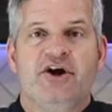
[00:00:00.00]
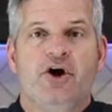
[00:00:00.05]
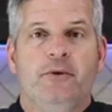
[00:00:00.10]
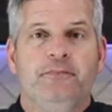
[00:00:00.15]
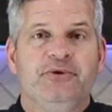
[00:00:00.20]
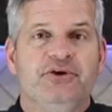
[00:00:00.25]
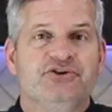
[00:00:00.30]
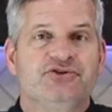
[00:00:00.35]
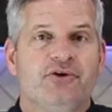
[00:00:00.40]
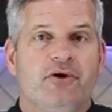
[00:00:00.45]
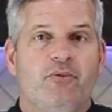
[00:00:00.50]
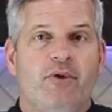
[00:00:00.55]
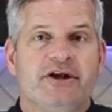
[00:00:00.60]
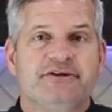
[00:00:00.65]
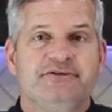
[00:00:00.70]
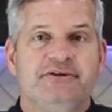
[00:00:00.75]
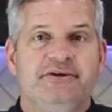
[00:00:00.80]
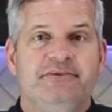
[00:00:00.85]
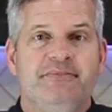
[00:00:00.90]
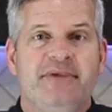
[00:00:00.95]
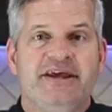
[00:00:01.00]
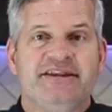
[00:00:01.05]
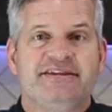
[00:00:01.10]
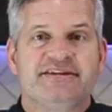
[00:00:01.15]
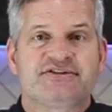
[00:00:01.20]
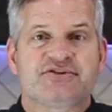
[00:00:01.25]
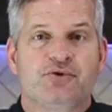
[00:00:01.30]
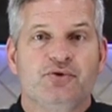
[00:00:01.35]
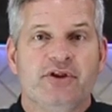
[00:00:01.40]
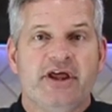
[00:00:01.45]
I hope you enjoyed watching me make
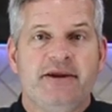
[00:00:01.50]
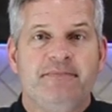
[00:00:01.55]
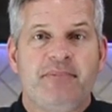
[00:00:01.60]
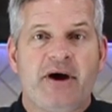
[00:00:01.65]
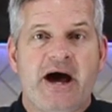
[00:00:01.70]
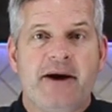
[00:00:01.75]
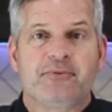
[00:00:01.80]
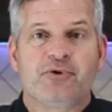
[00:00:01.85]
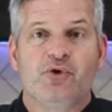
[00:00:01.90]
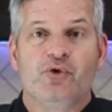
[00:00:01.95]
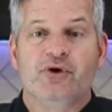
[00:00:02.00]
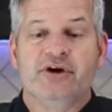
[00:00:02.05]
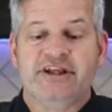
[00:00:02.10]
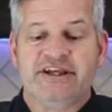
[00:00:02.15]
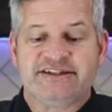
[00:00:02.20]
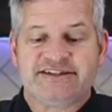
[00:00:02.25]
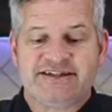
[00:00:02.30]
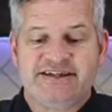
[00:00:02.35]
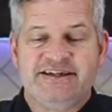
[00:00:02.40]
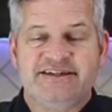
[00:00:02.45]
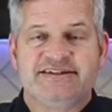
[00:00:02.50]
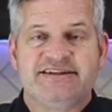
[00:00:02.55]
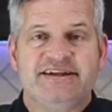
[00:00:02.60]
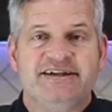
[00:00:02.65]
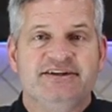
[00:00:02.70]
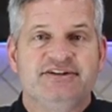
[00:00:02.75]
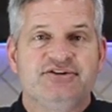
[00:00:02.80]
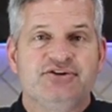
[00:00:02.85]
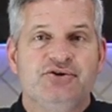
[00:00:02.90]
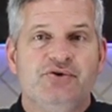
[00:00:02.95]
this Kool-Aid popcorn. It's
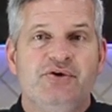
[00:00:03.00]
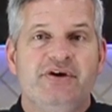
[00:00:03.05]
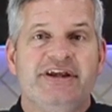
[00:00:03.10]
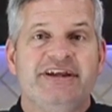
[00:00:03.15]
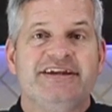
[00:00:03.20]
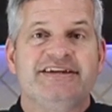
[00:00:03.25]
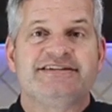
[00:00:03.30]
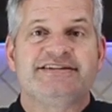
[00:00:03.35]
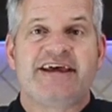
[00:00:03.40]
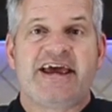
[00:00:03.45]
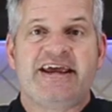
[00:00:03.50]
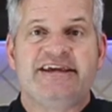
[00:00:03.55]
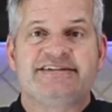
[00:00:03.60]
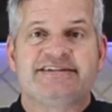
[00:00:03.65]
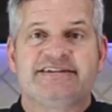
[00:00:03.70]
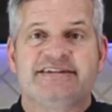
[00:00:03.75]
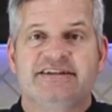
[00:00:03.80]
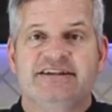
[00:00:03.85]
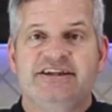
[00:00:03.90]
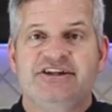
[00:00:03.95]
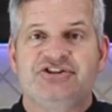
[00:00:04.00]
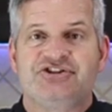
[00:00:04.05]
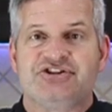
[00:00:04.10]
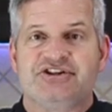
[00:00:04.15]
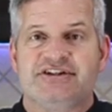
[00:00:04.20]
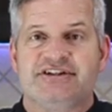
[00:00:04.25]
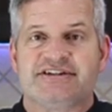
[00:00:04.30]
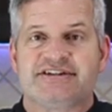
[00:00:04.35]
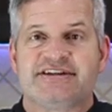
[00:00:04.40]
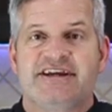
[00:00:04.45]
easy to do and it tastes
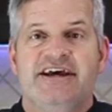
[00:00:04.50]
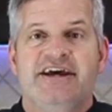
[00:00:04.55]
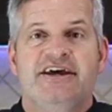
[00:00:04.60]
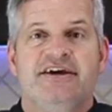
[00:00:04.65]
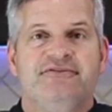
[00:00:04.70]
delicious.